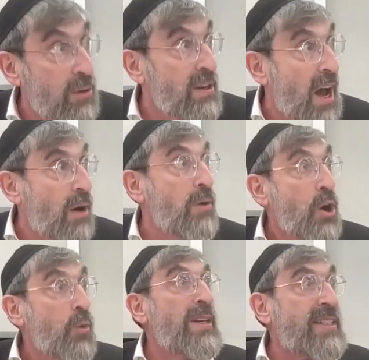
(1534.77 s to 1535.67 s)
Or no,
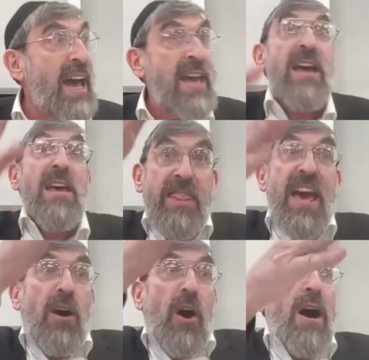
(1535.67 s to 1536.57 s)
we say
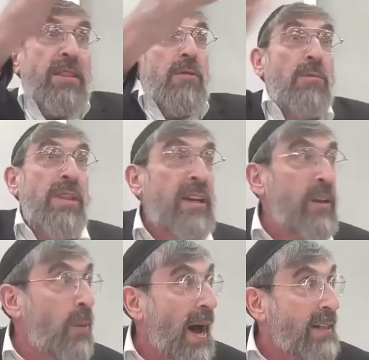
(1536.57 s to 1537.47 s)
they are their own
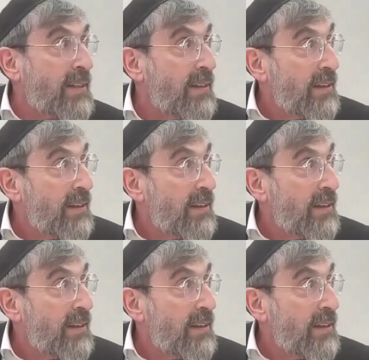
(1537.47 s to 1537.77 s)
little what?